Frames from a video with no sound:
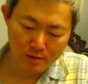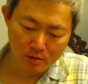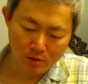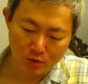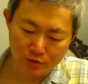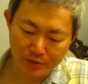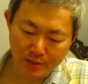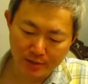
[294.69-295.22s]
or
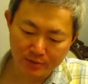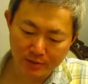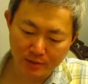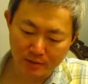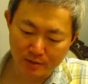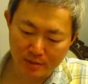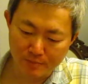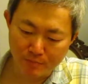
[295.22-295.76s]
chasing
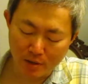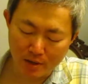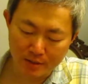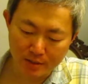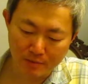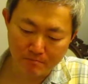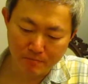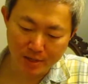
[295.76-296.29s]
the
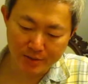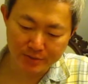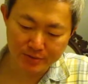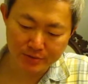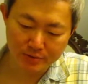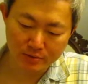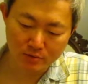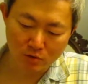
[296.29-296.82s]
departing
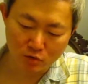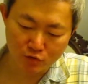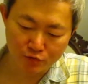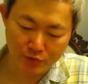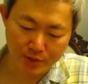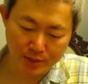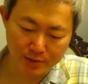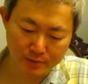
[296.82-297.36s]
bus or
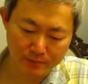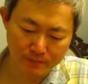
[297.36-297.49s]
train.